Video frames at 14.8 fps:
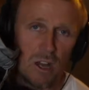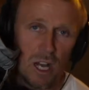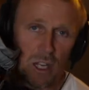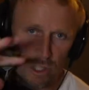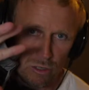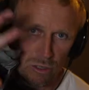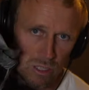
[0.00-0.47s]

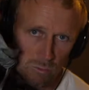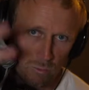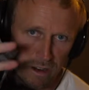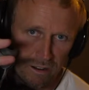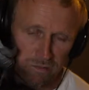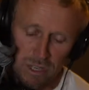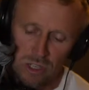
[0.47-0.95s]
I choose
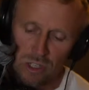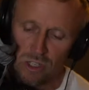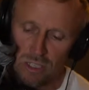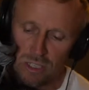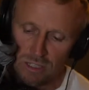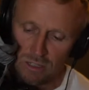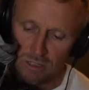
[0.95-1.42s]
one of each
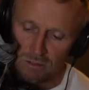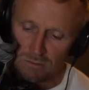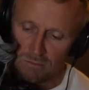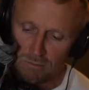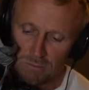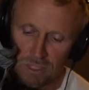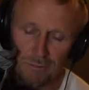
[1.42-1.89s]
just to
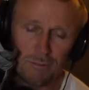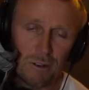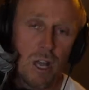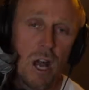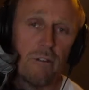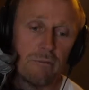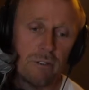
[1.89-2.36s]

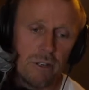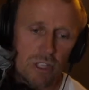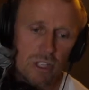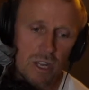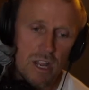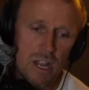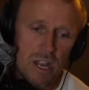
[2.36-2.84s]
different
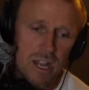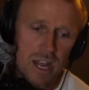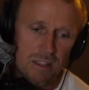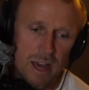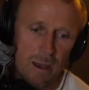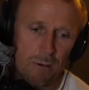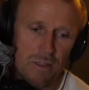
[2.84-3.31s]
coverage.
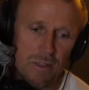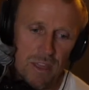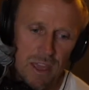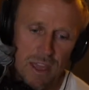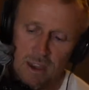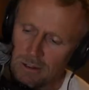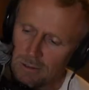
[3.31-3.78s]
Now that one
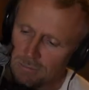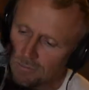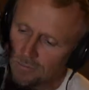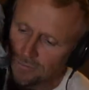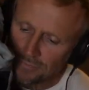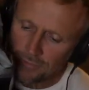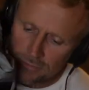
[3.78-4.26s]
there,
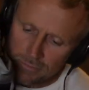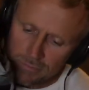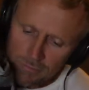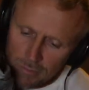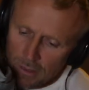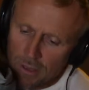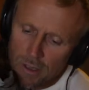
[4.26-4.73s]

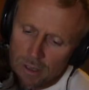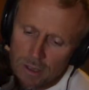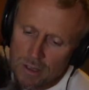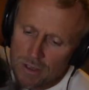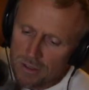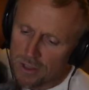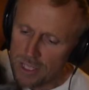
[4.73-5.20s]

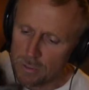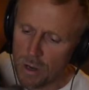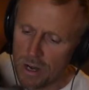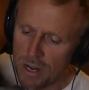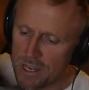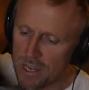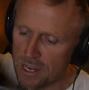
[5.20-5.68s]
this
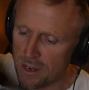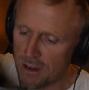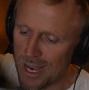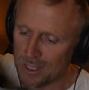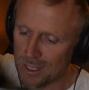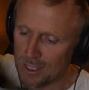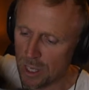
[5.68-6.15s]
one here
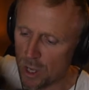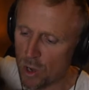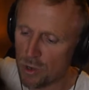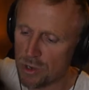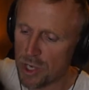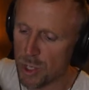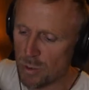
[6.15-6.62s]
has its
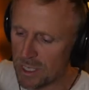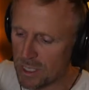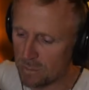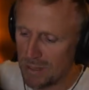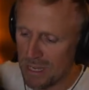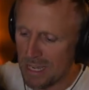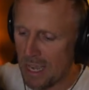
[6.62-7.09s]
own U
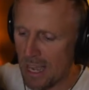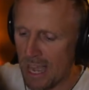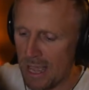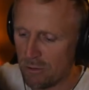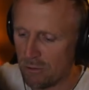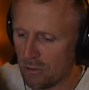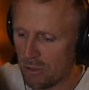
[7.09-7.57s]
S B
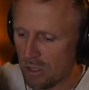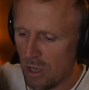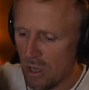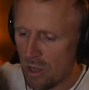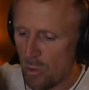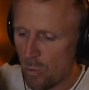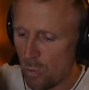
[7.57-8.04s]
cable,
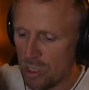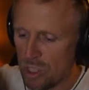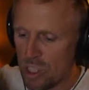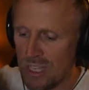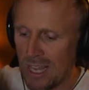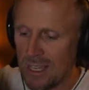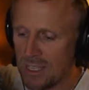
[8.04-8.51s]

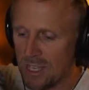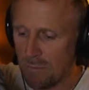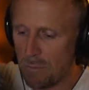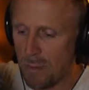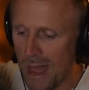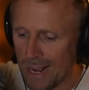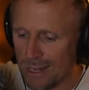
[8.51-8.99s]
which sends
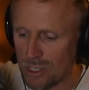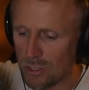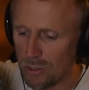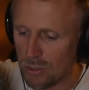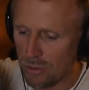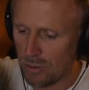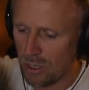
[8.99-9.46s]
it back
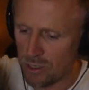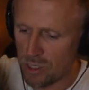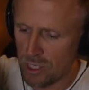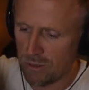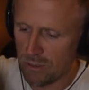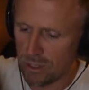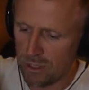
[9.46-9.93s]
to, I'll
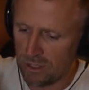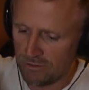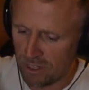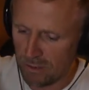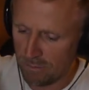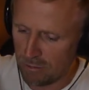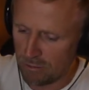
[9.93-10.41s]
show it to you
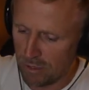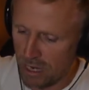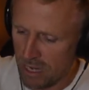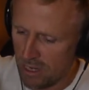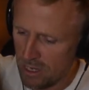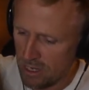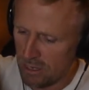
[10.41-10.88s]
if I can pull it
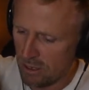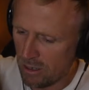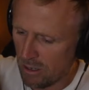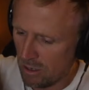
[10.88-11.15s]
out here.